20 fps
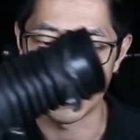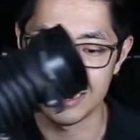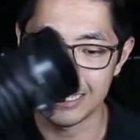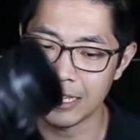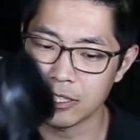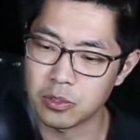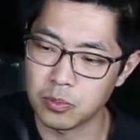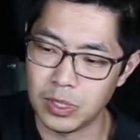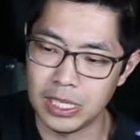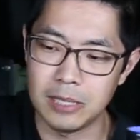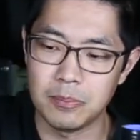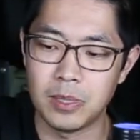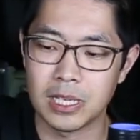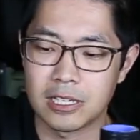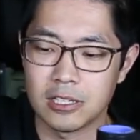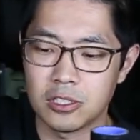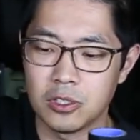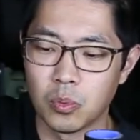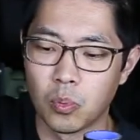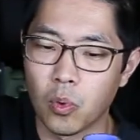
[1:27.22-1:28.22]
And that's really
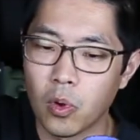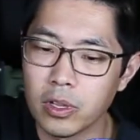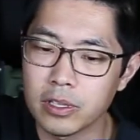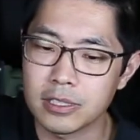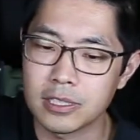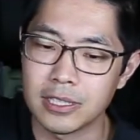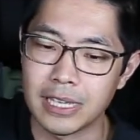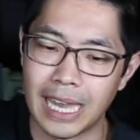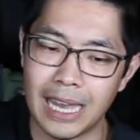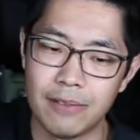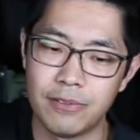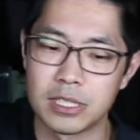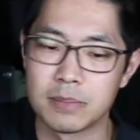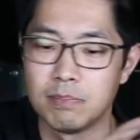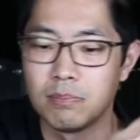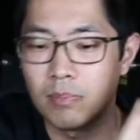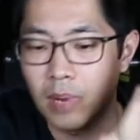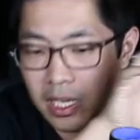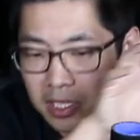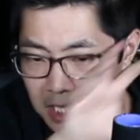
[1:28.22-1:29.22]
because you want to have as
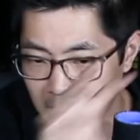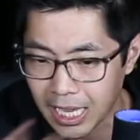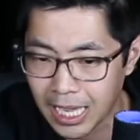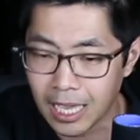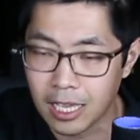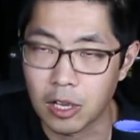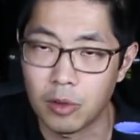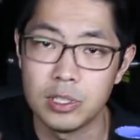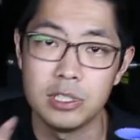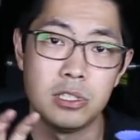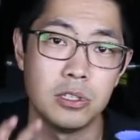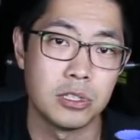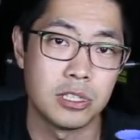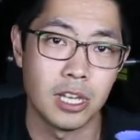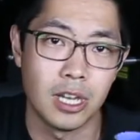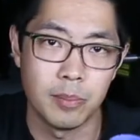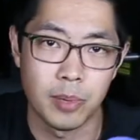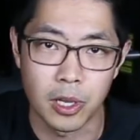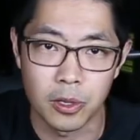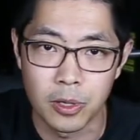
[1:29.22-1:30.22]
much air going to your
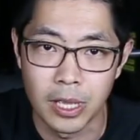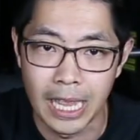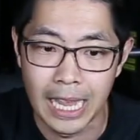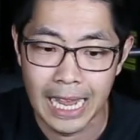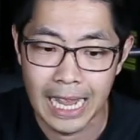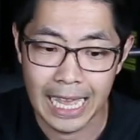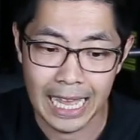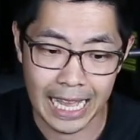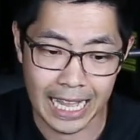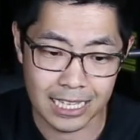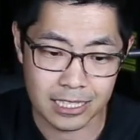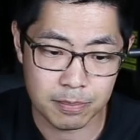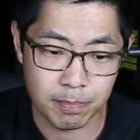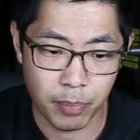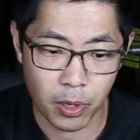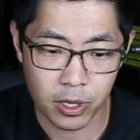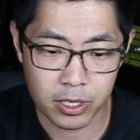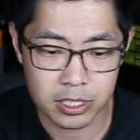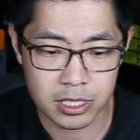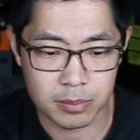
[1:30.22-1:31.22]
turbo as
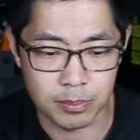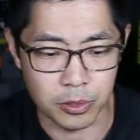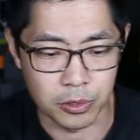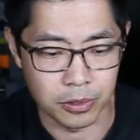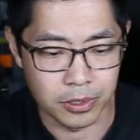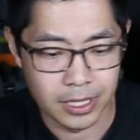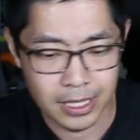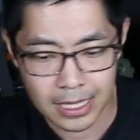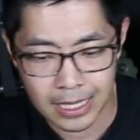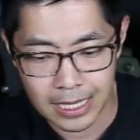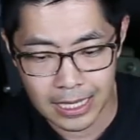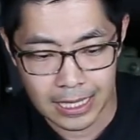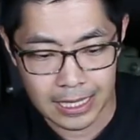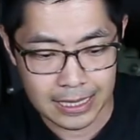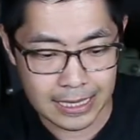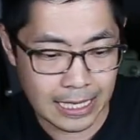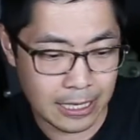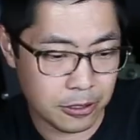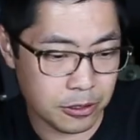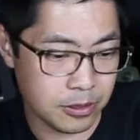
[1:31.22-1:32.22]
possible.
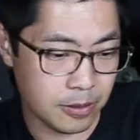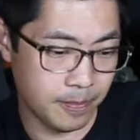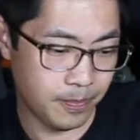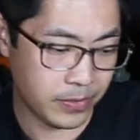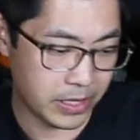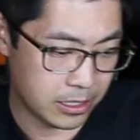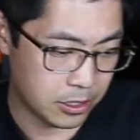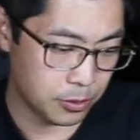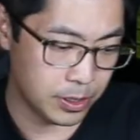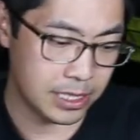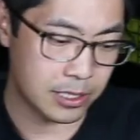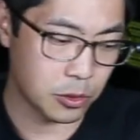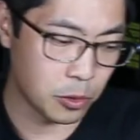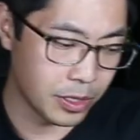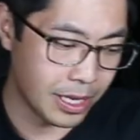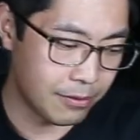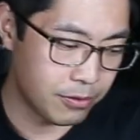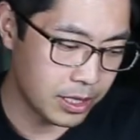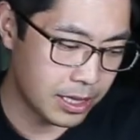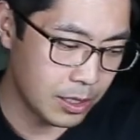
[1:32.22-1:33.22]
Now, to
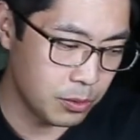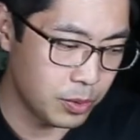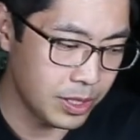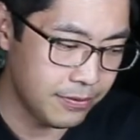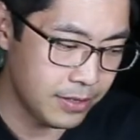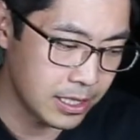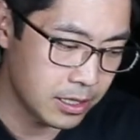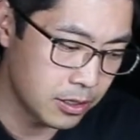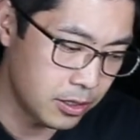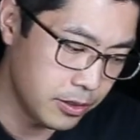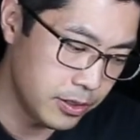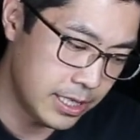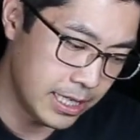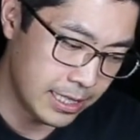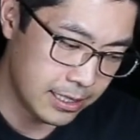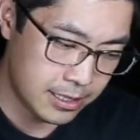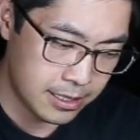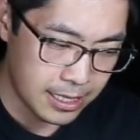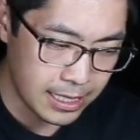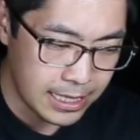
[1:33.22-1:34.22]
install everything, we've
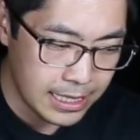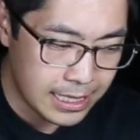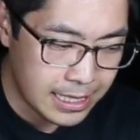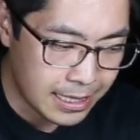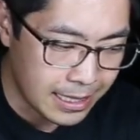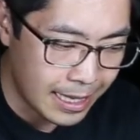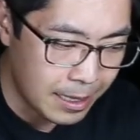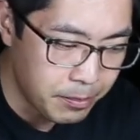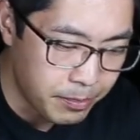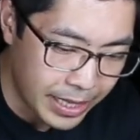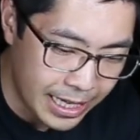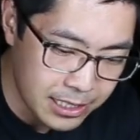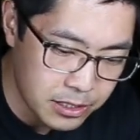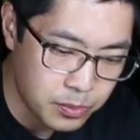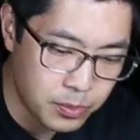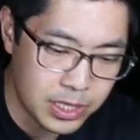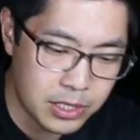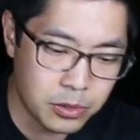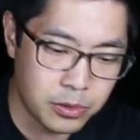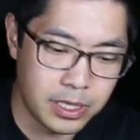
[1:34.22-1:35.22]
included the clamp bands,
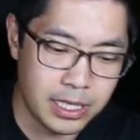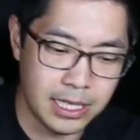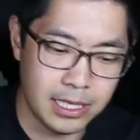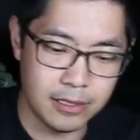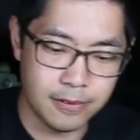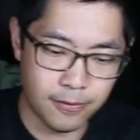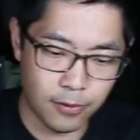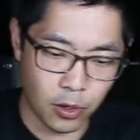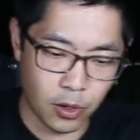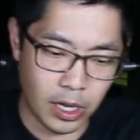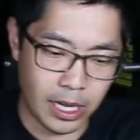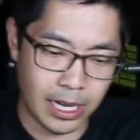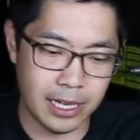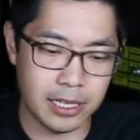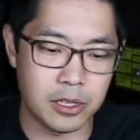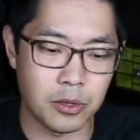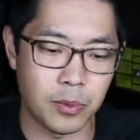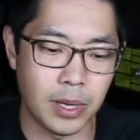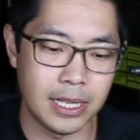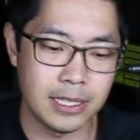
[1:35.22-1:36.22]
which you'll need for
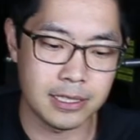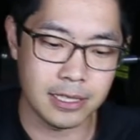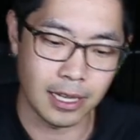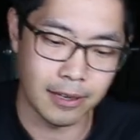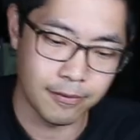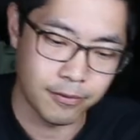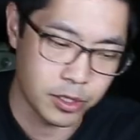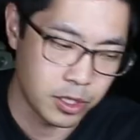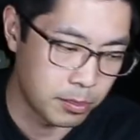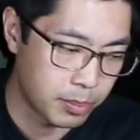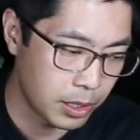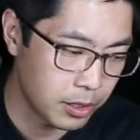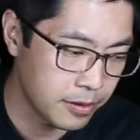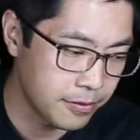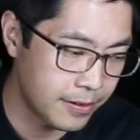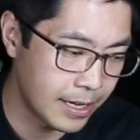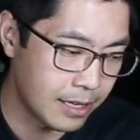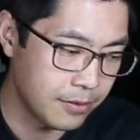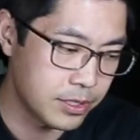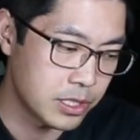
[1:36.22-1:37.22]
either end and for your blow-off
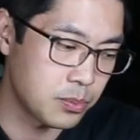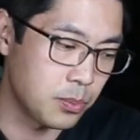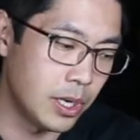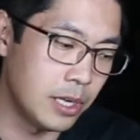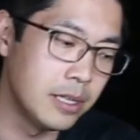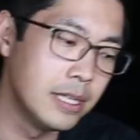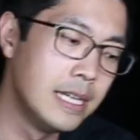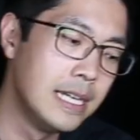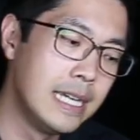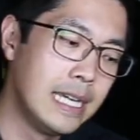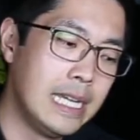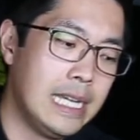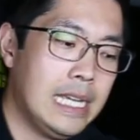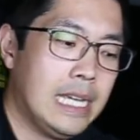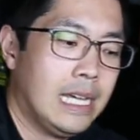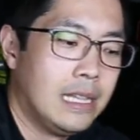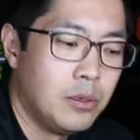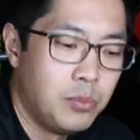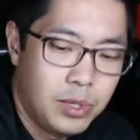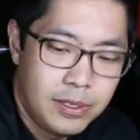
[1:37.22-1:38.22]
valve as well.
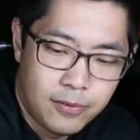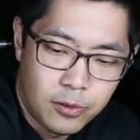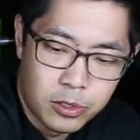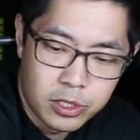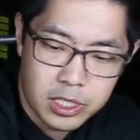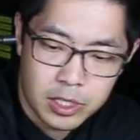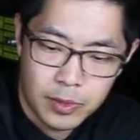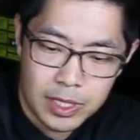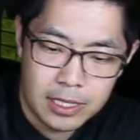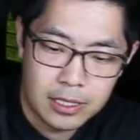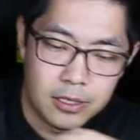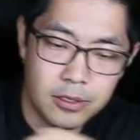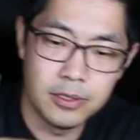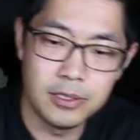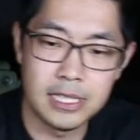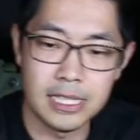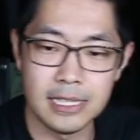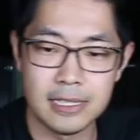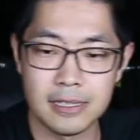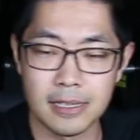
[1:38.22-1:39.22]
Then we've also
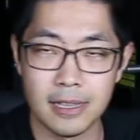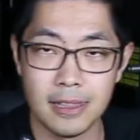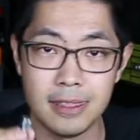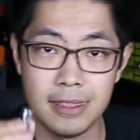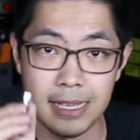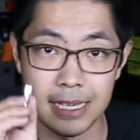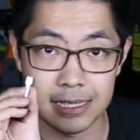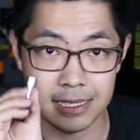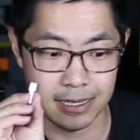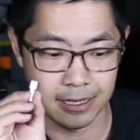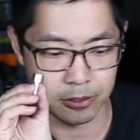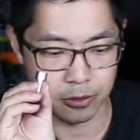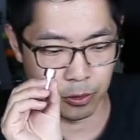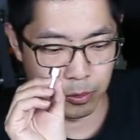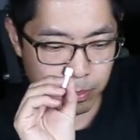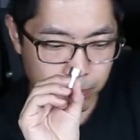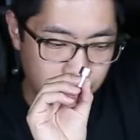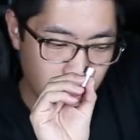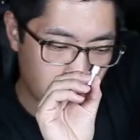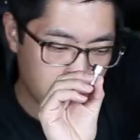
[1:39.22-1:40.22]
included this little
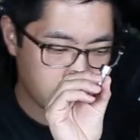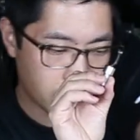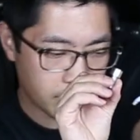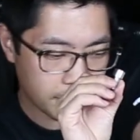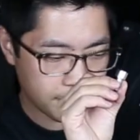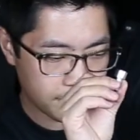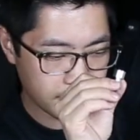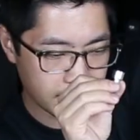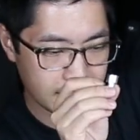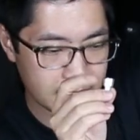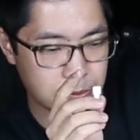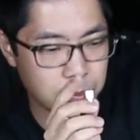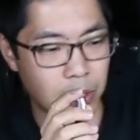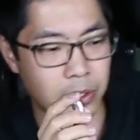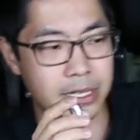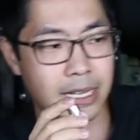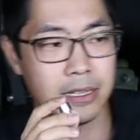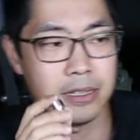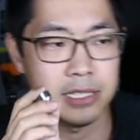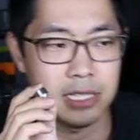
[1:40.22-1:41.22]
block off as well.
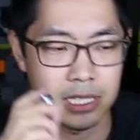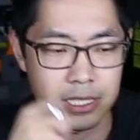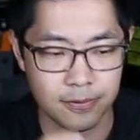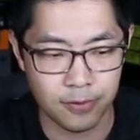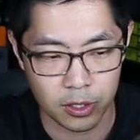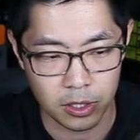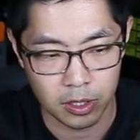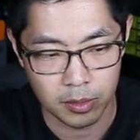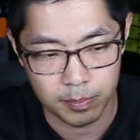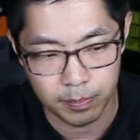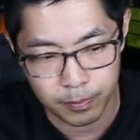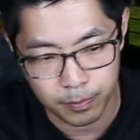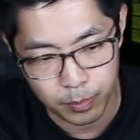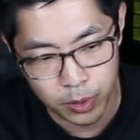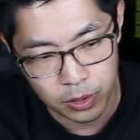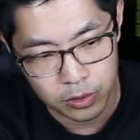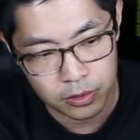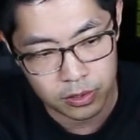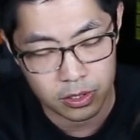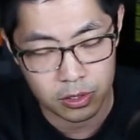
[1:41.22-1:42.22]
Now this is for your
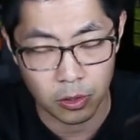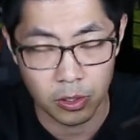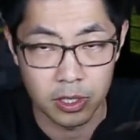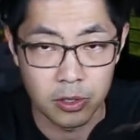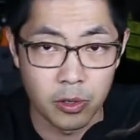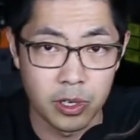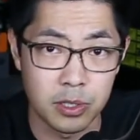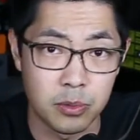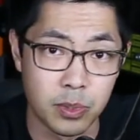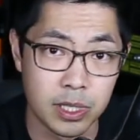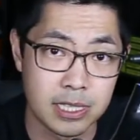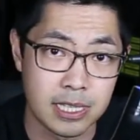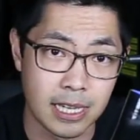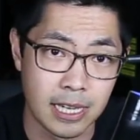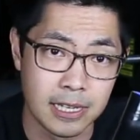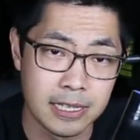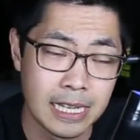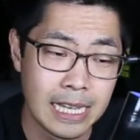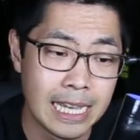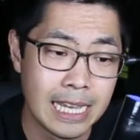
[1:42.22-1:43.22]
boost solenoid
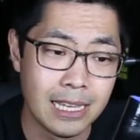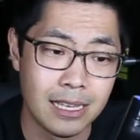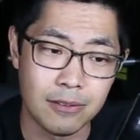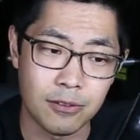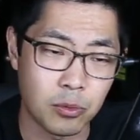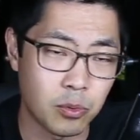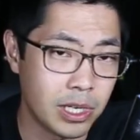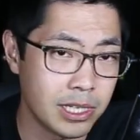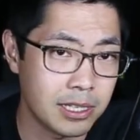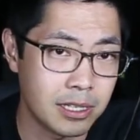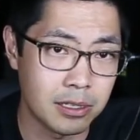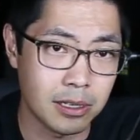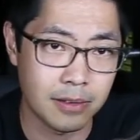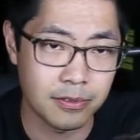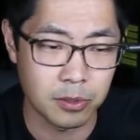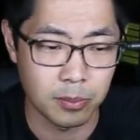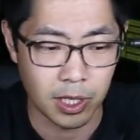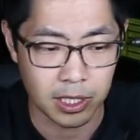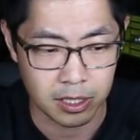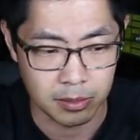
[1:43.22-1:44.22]
return. If you're running an
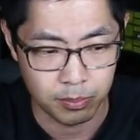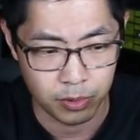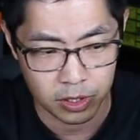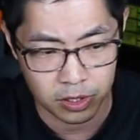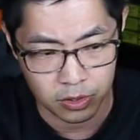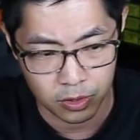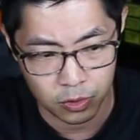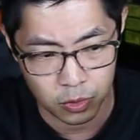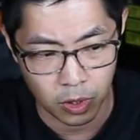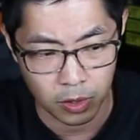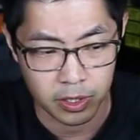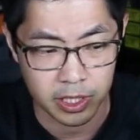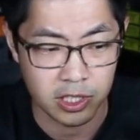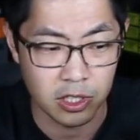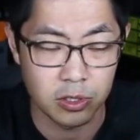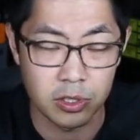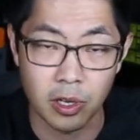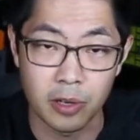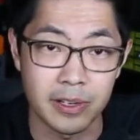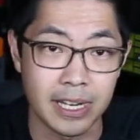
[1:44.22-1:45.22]
aftermarket boost controller, you
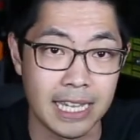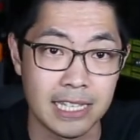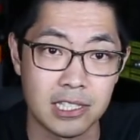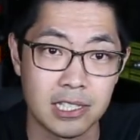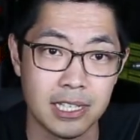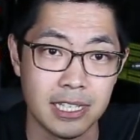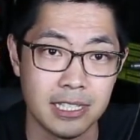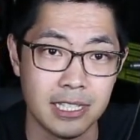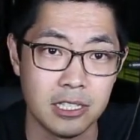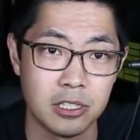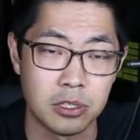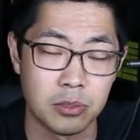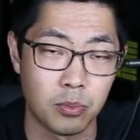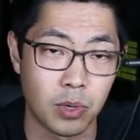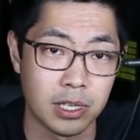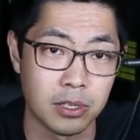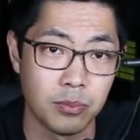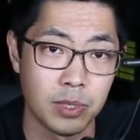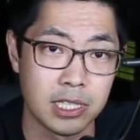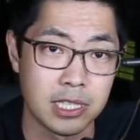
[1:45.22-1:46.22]
don't actually need to
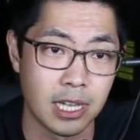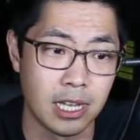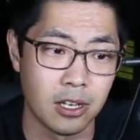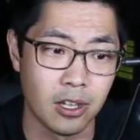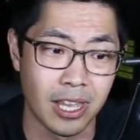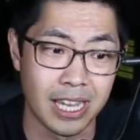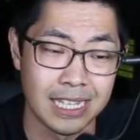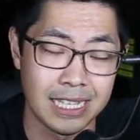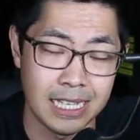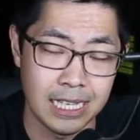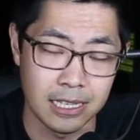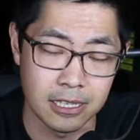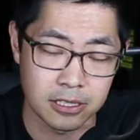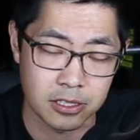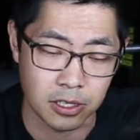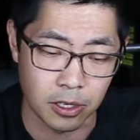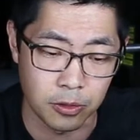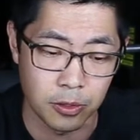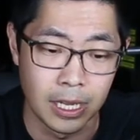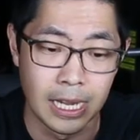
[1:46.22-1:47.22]
run a return line here.
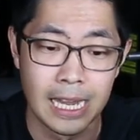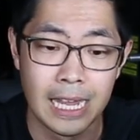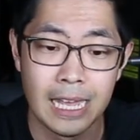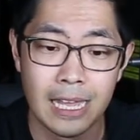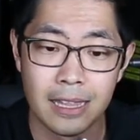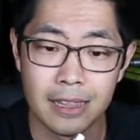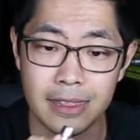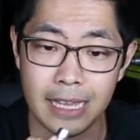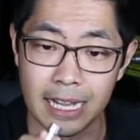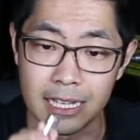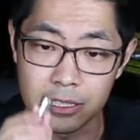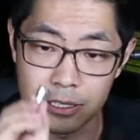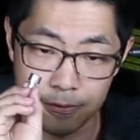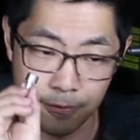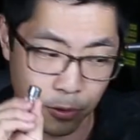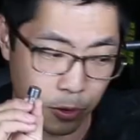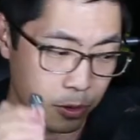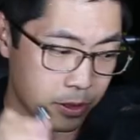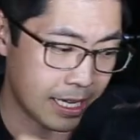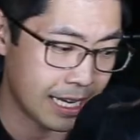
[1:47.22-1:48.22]
So that's
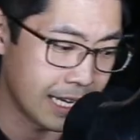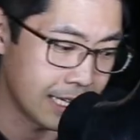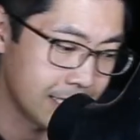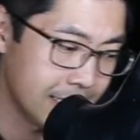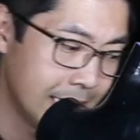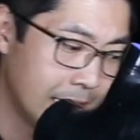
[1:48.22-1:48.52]
for that.